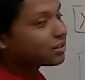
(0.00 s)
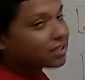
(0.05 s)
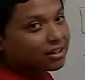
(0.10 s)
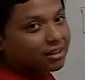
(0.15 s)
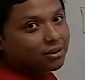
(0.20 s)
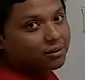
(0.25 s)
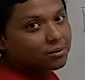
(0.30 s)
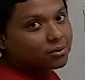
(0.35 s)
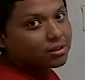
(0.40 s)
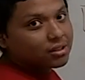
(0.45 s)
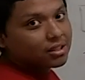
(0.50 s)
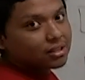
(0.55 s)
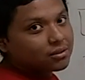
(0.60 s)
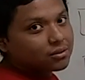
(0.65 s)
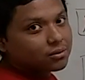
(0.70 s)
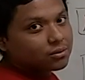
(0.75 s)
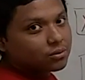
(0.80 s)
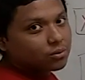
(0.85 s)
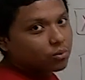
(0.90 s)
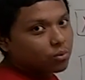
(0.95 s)
The second one
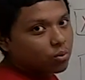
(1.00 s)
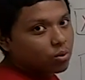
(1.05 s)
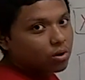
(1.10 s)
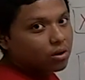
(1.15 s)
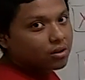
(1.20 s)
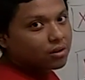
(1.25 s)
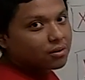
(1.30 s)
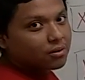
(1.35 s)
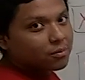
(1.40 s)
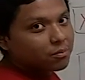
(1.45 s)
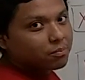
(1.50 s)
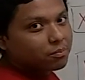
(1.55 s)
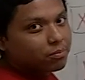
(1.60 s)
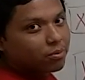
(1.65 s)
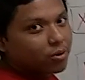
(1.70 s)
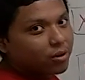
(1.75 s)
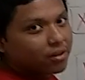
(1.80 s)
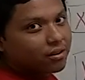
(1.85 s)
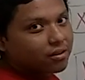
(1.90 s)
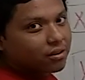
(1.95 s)
is
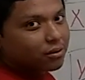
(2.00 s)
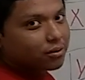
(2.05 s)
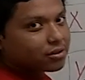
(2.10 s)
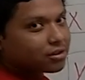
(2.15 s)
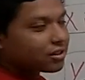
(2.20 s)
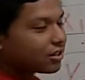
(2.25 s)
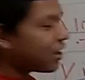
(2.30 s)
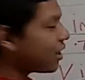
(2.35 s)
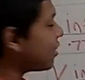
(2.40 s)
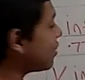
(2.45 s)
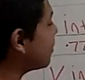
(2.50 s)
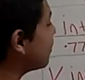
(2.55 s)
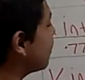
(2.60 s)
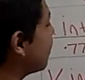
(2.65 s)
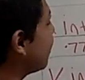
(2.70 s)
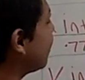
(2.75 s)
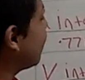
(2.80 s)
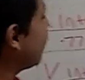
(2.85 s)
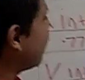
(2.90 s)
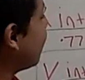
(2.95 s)

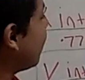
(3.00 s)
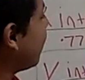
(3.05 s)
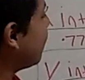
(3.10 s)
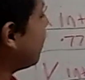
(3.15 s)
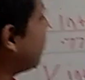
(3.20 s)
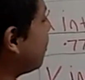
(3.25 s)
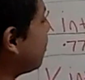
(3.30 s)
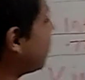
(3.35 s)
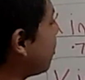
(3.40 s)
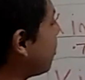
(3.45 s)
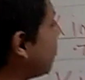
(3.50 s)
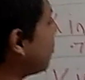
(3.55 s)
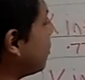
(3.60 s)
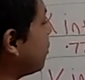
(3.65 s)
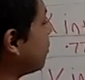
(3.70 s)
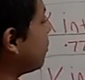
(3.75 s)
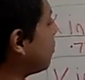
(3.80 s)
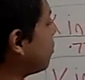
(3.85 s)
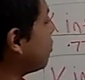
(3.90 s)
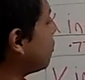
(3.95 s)
1.06. And the third
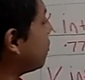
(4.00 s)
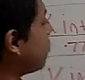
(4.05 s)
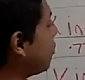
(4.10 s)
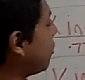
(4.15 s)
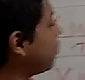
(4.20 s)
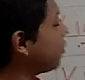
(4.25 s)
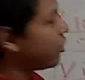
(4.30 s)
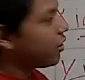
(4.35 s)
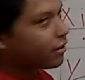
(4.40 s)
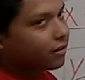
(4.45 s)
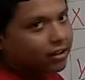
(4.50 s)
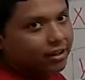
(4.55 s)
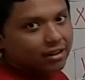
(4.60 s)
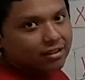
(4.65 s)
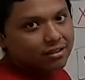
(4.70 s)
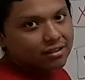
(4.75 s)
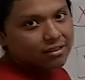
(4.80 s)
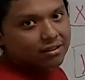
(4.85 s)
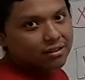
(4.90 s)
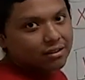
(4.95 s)
one is
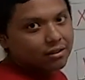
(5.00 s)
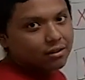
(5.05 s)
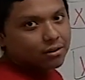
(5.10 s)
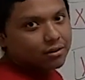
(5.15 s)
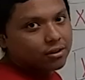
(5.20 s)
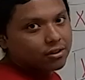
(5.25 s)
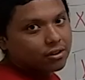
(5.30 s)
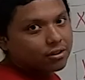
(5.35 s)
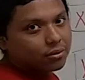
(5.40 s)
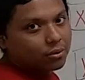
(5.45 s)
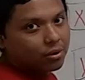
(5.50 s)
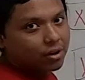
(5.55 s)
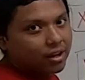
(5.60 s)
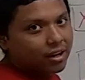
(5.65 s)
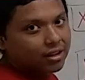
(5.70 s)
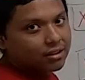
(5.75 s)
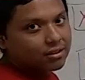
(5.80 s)
2.36. Those are the three